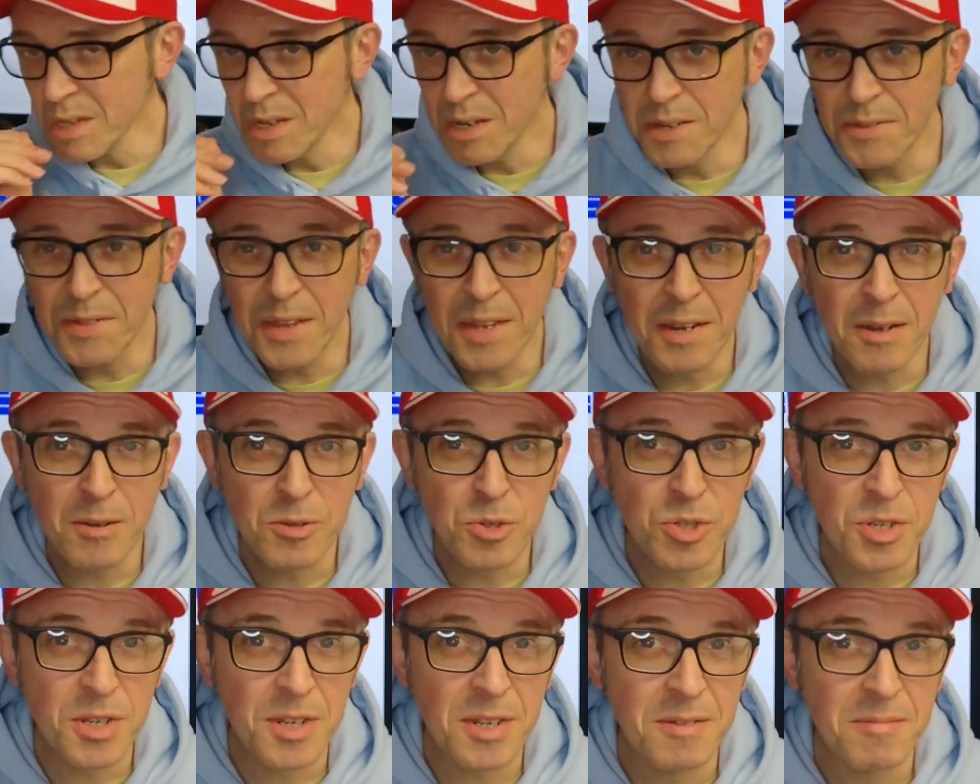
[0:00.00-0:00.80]
And then I've
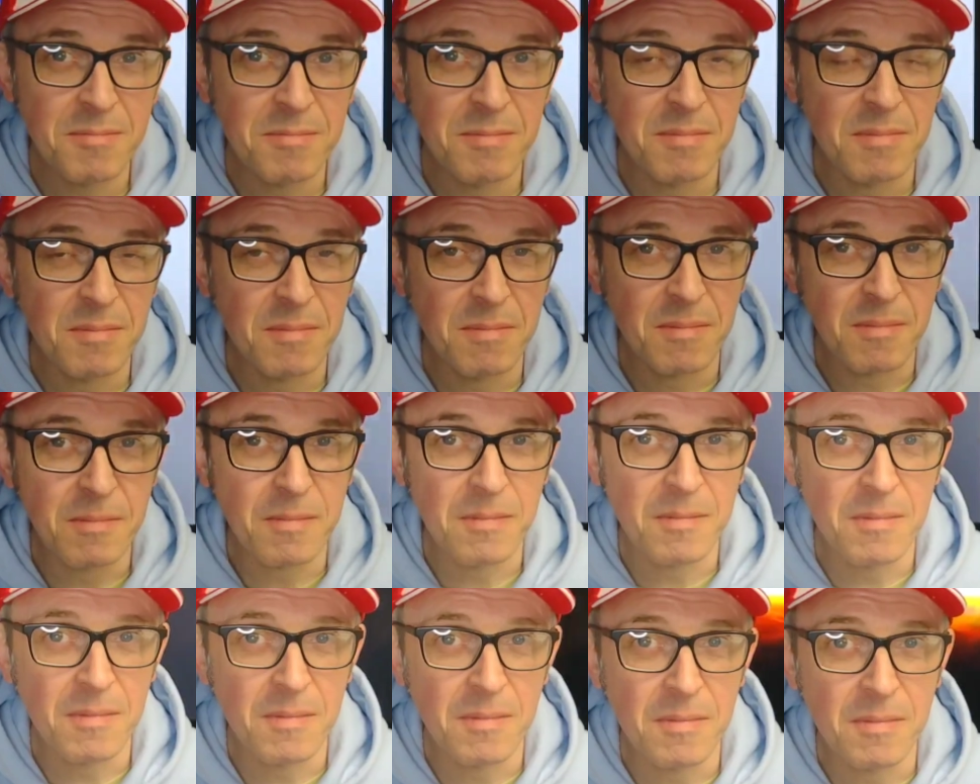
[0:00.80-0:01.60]
seen
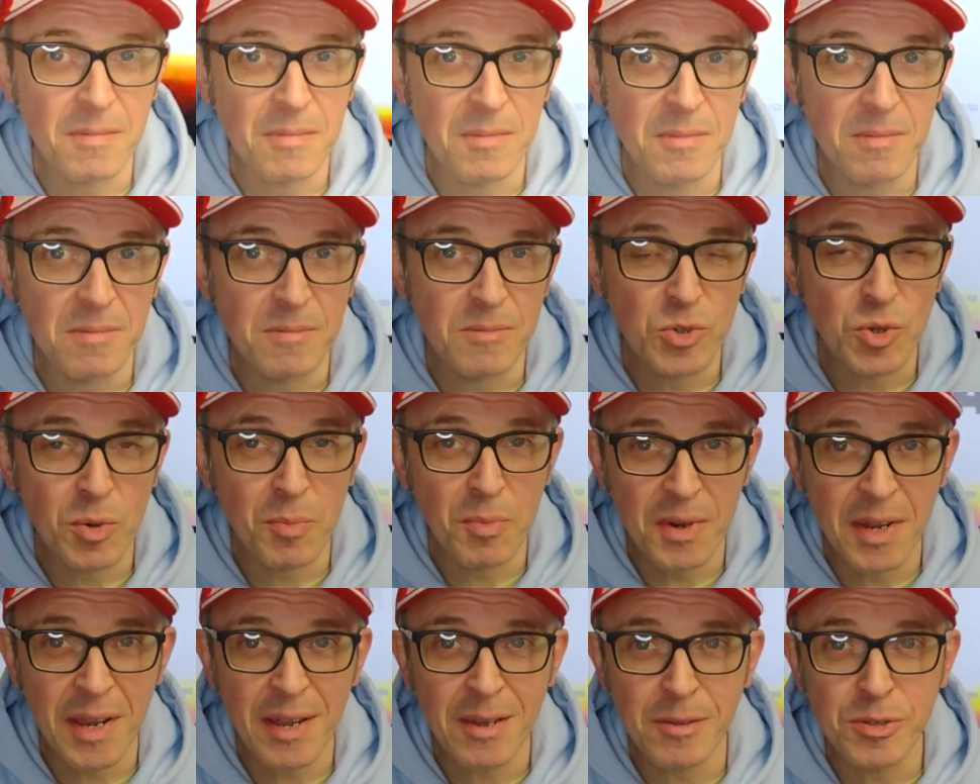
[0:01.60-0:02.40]

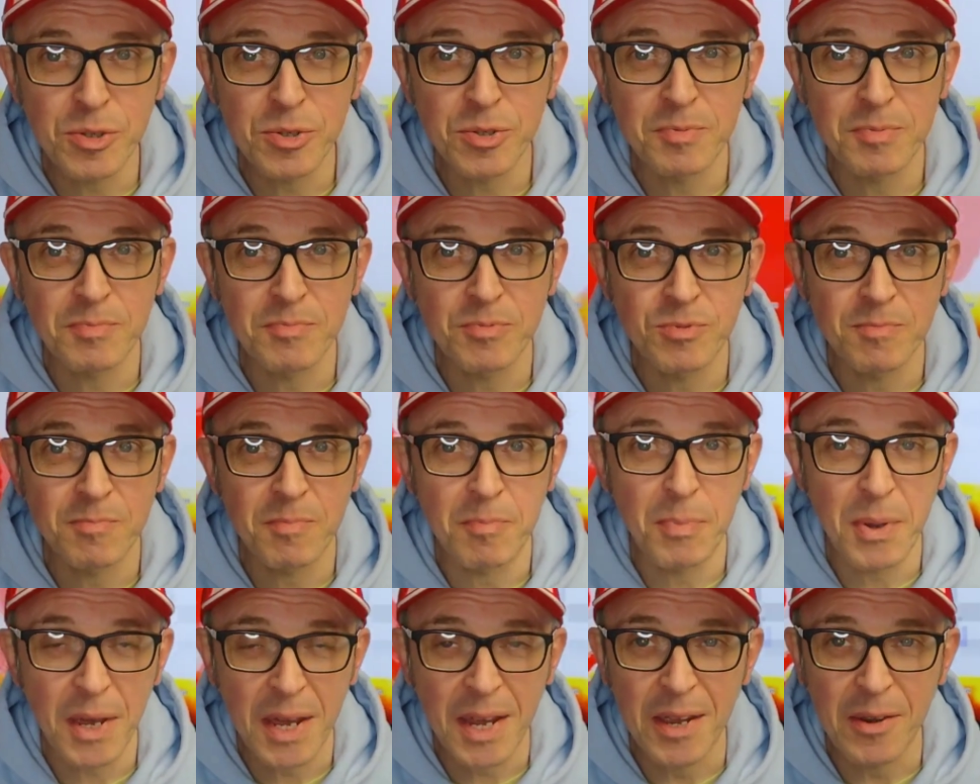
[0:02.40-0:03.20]
somebody else
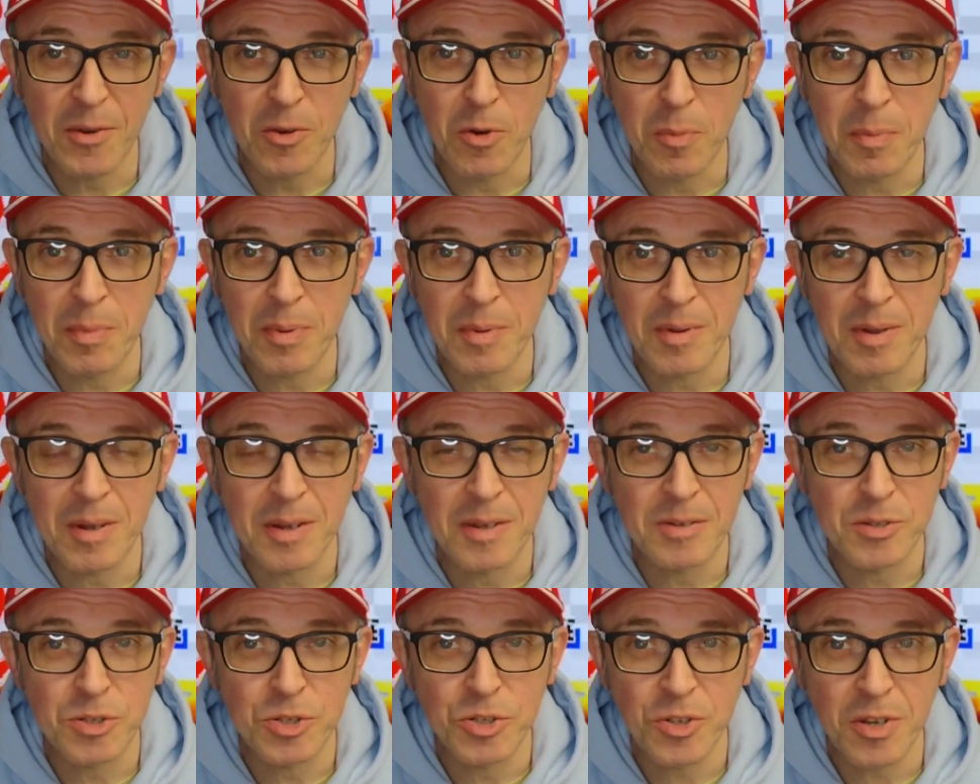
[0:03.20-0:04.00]
pick it up
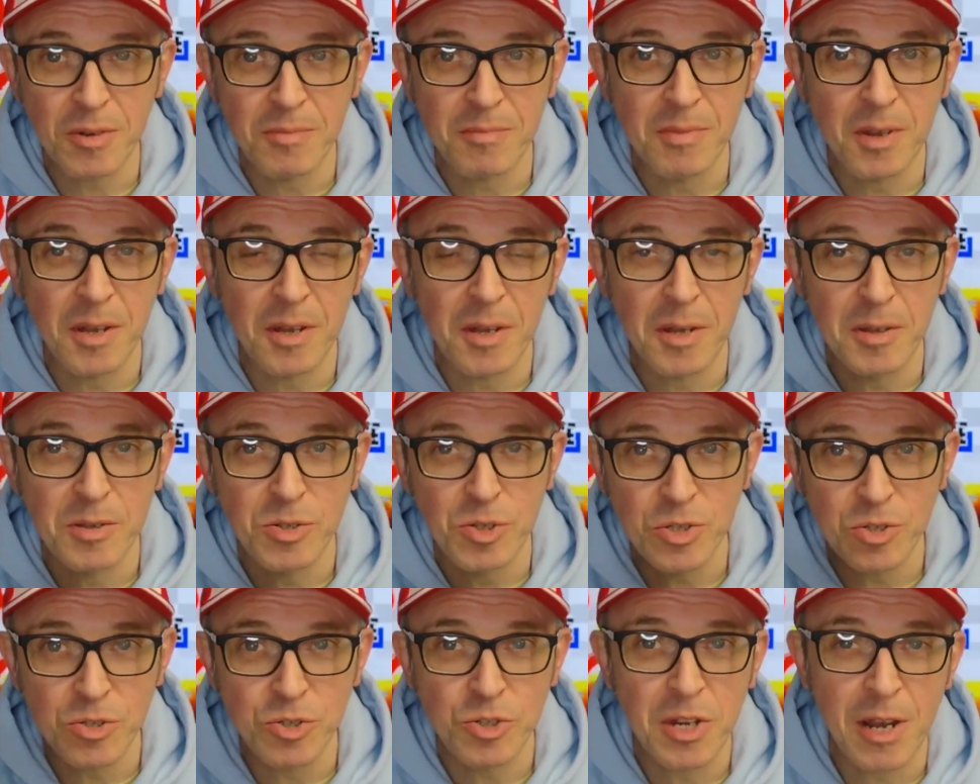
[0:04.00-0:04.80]
and
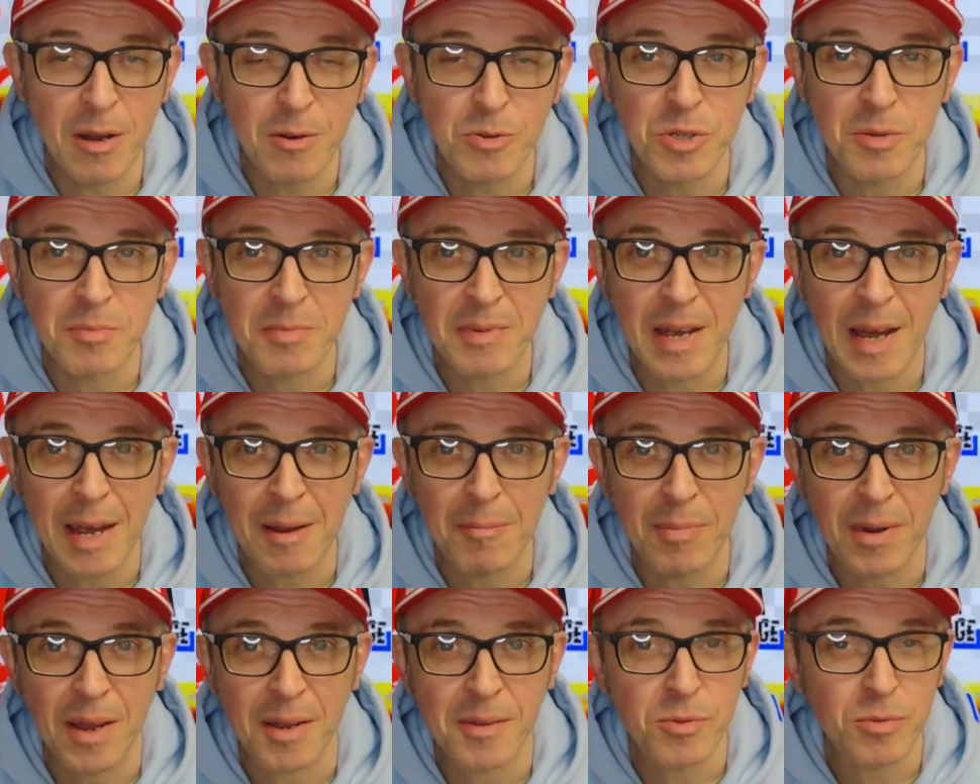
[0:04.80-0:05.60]
show some
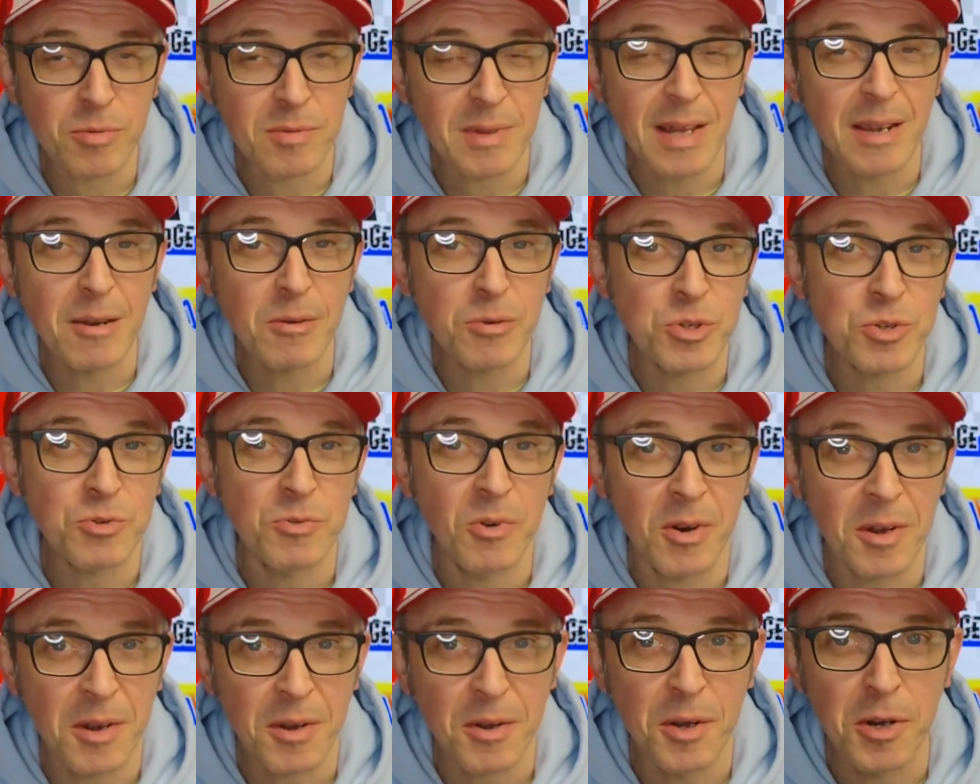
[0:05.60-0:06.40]
gameplay. I thought that looks
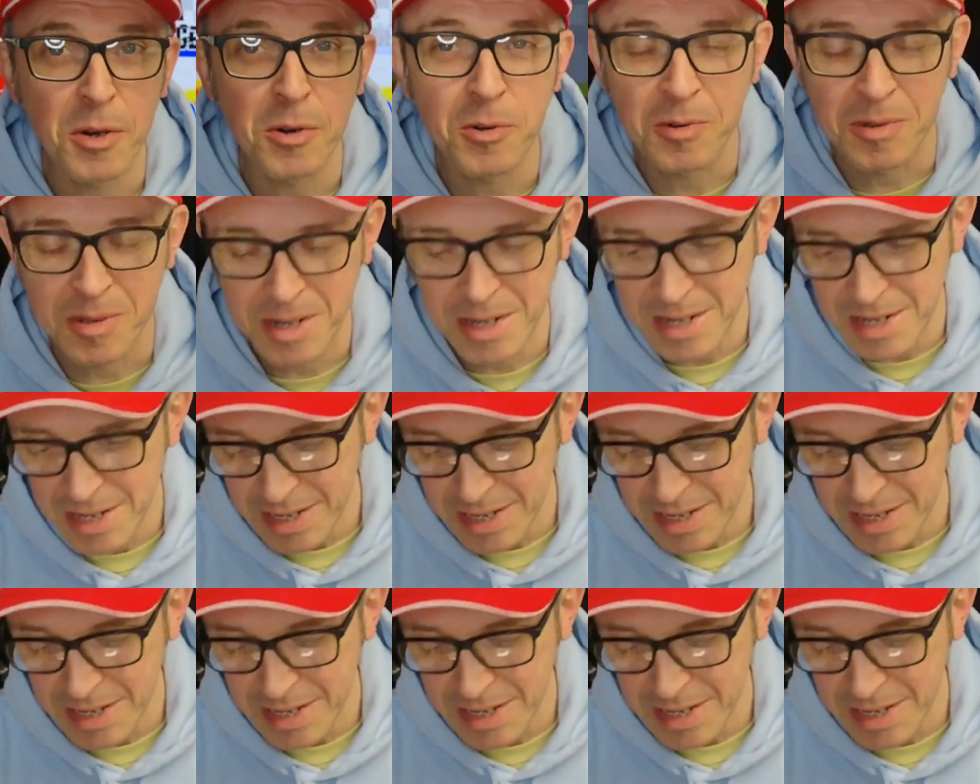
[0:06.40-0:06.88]
quite cool.